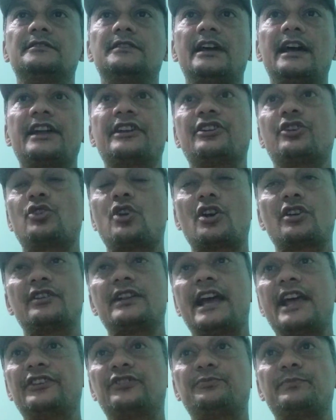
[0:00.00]
and
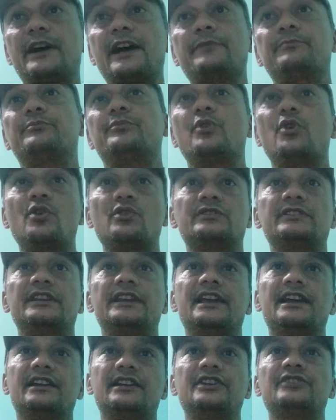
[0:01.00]
recognized by
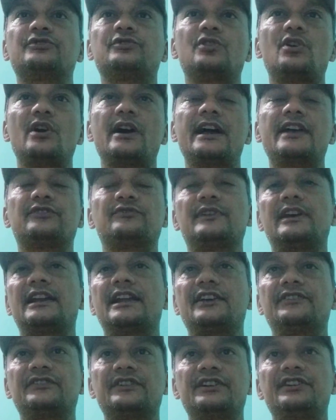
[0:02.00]
both English law as well
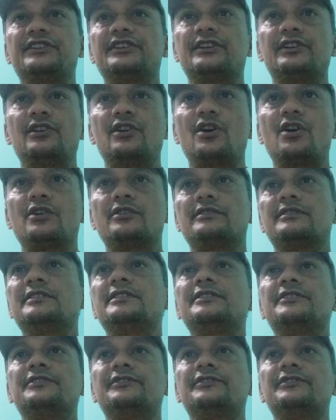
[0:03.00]
as Indian law.